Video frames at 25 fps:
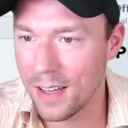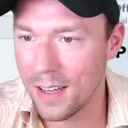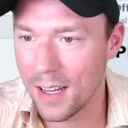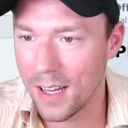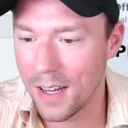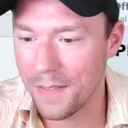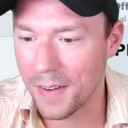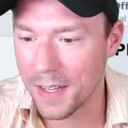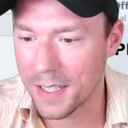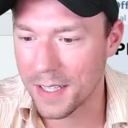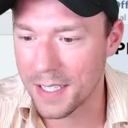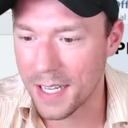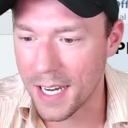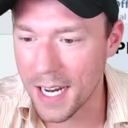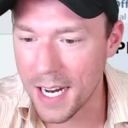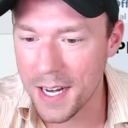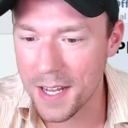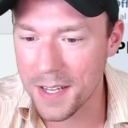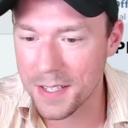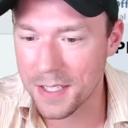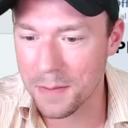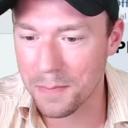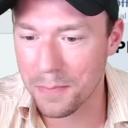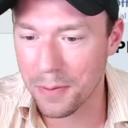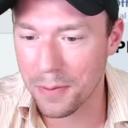Uh,
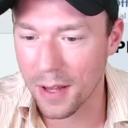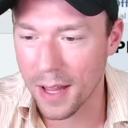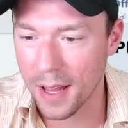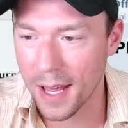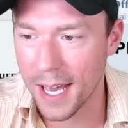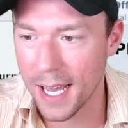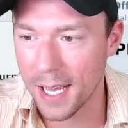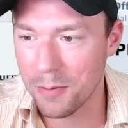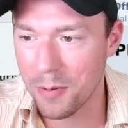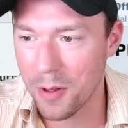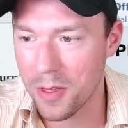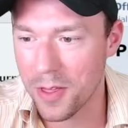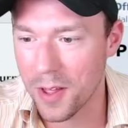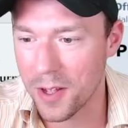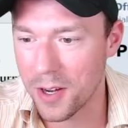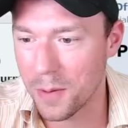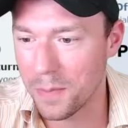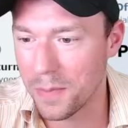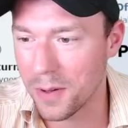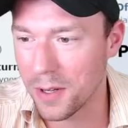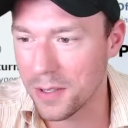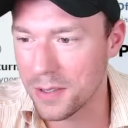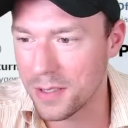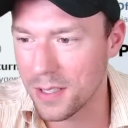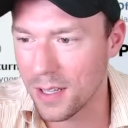Victini's the play. We'll
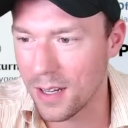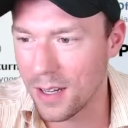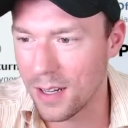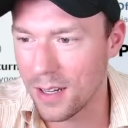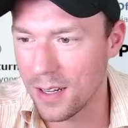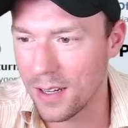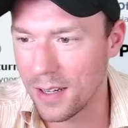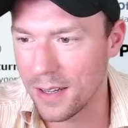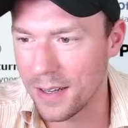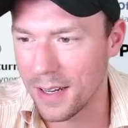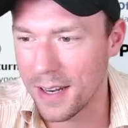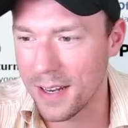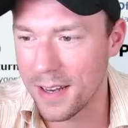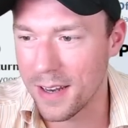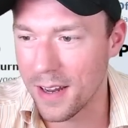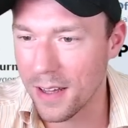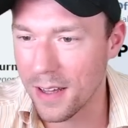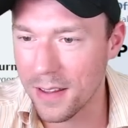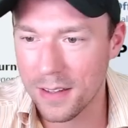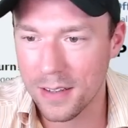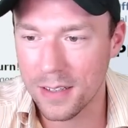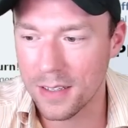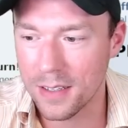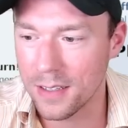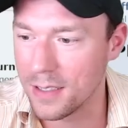Thunderbolt on
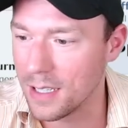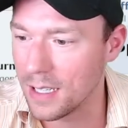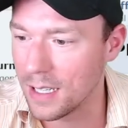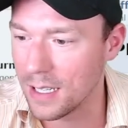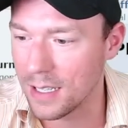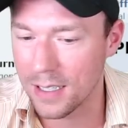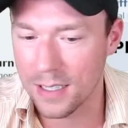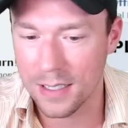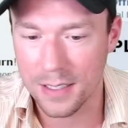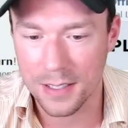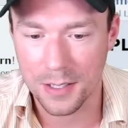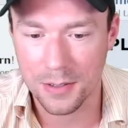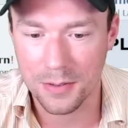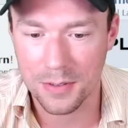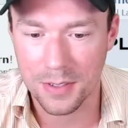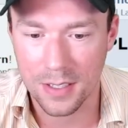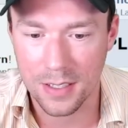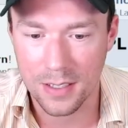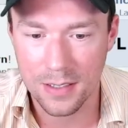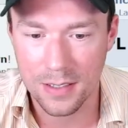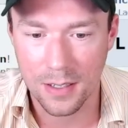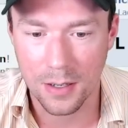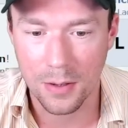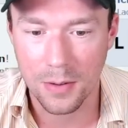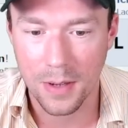another uh,
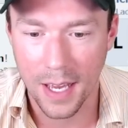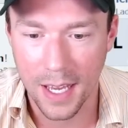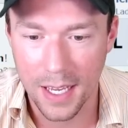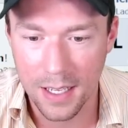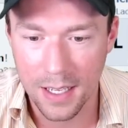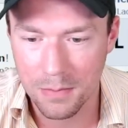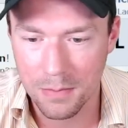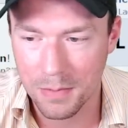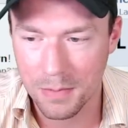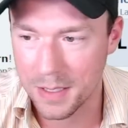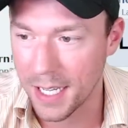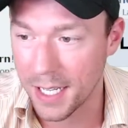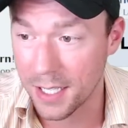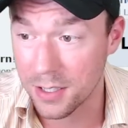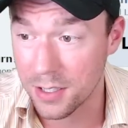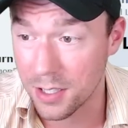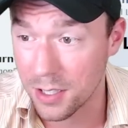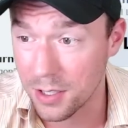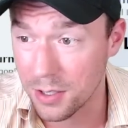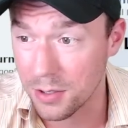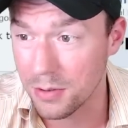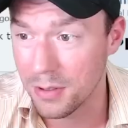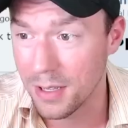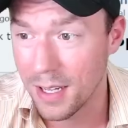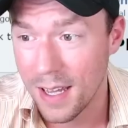U-turn. Okay, we take
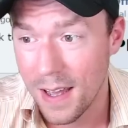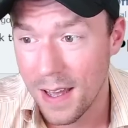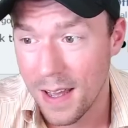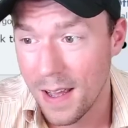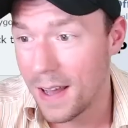two.